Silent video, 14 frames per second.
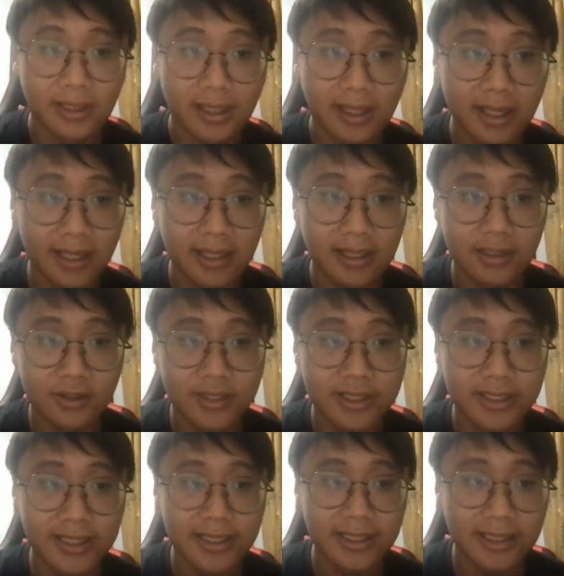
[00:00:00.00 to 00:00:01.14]
And you
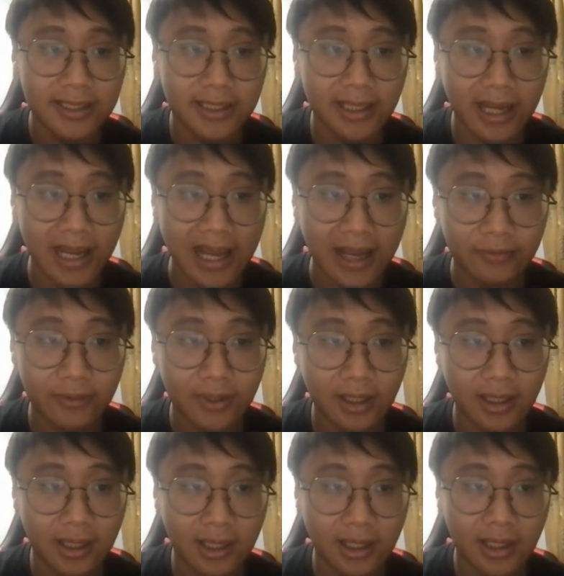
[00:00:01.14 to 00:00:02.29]
see here have
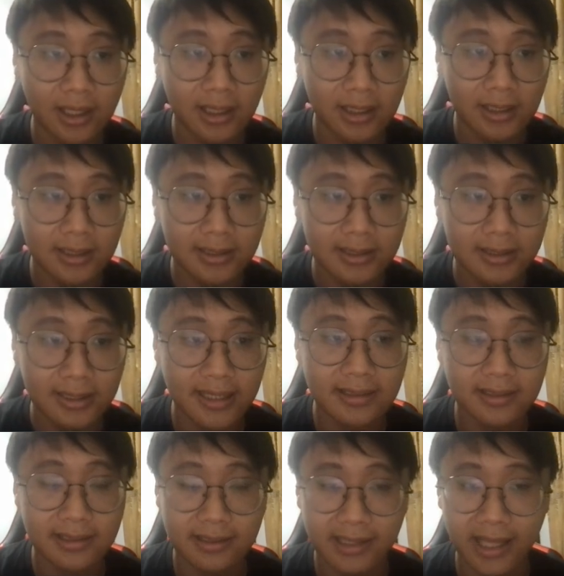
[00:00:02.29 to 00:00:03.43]

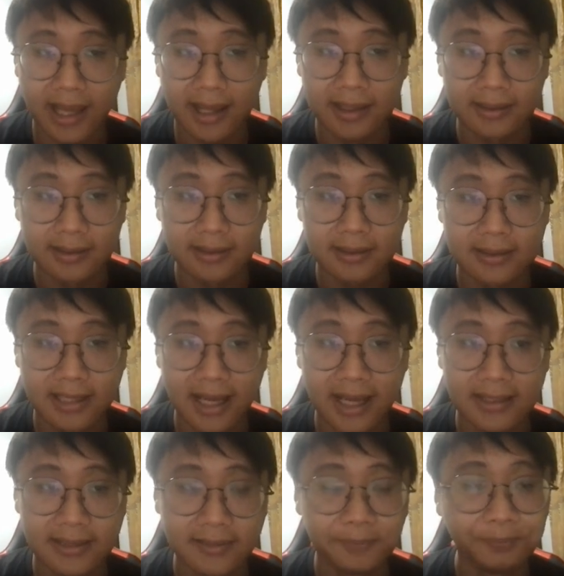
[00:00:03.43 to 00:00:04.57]
six
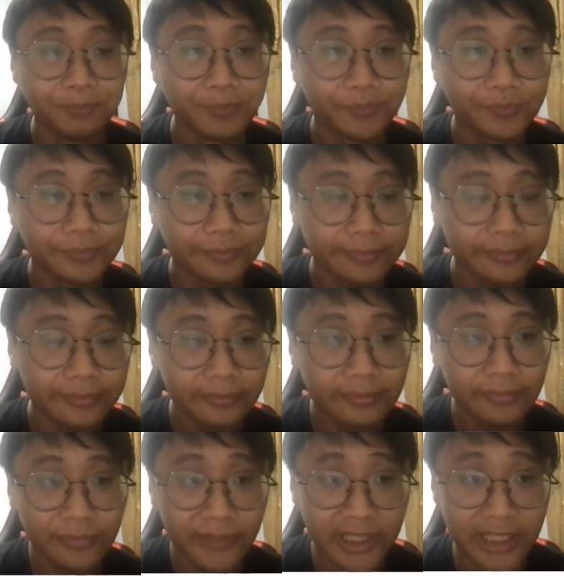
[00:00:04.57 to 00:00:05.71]
states.
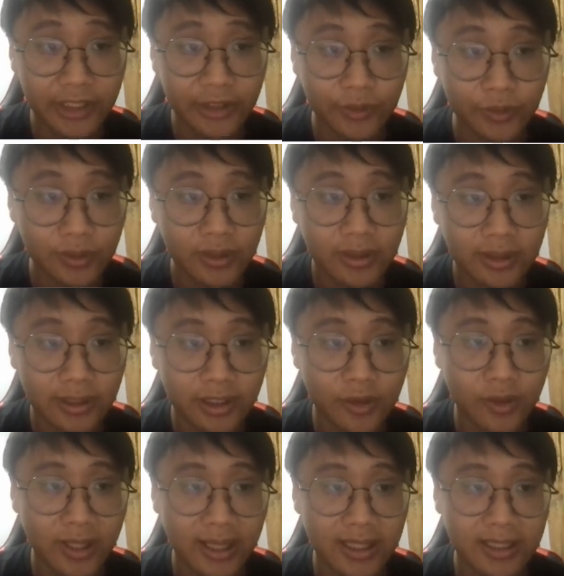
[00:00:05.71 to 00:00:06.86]
New
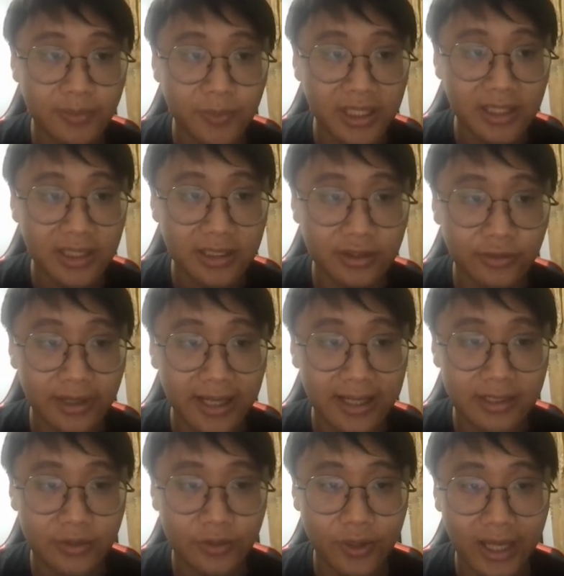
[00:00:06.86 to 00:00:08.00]
is mean the thread
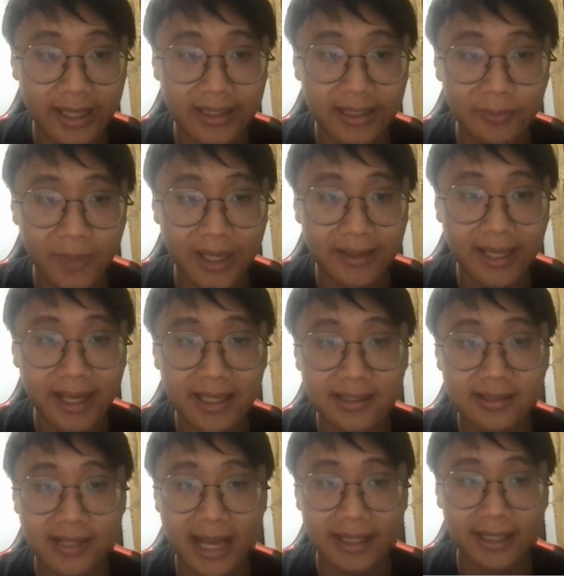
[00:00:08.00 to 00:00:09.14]
is created but not yet
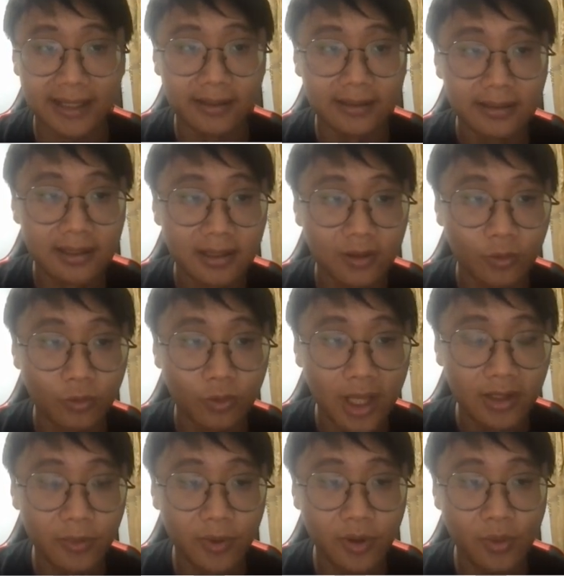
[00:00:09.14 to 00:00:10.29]
started.
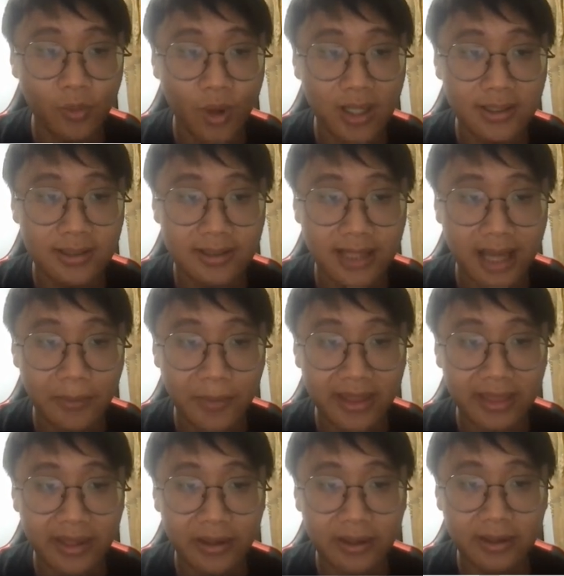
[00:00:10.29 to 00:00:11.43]
Runnable once start
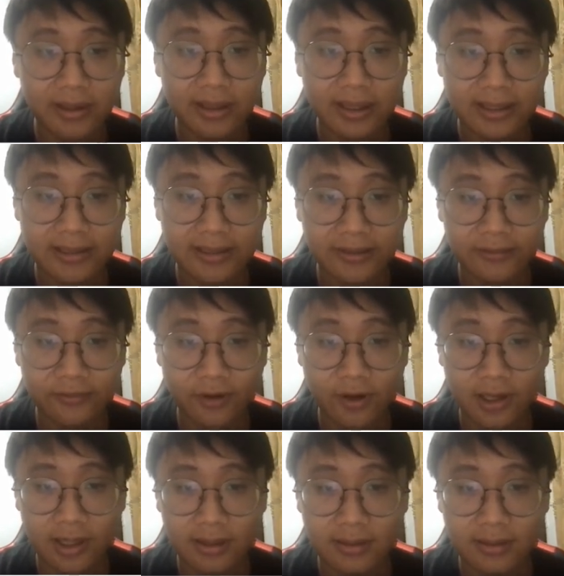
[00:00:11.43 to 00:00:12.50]
method is invoked.